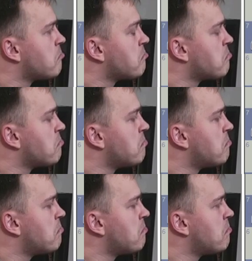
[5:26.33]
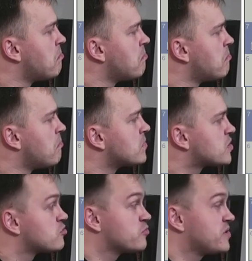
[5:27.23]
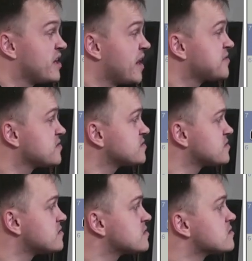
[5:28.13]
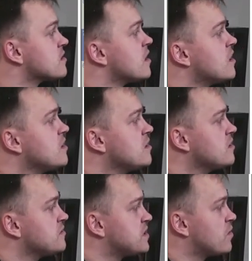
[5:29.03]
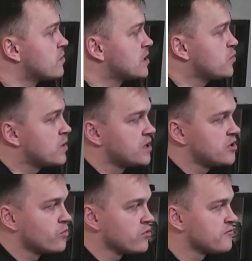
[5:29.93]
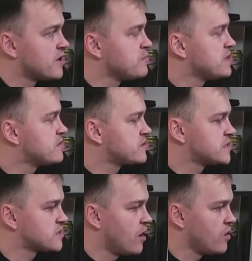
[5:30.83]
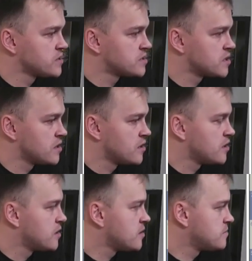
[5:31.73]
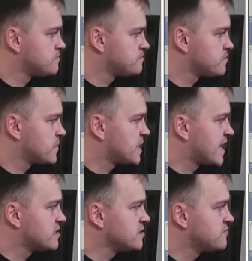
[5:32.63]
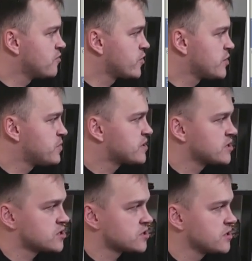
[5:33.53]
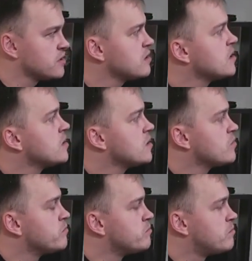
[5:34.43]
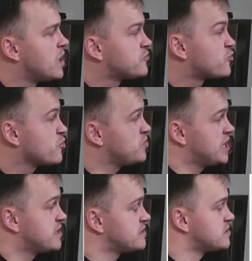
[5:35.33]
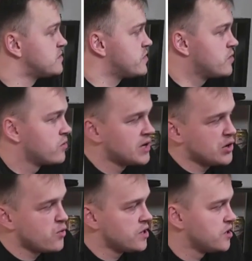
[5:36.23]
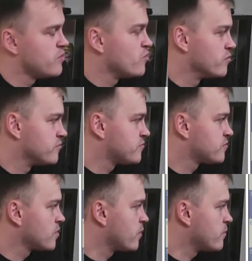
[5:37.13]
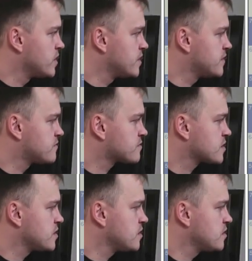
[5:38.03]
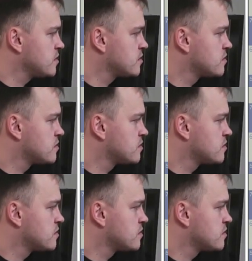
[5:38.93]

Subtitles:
Rook b8 is the only winning move. I mean, there is also knight e4 repetition, but rook b8 is the only winning move. Queen a3.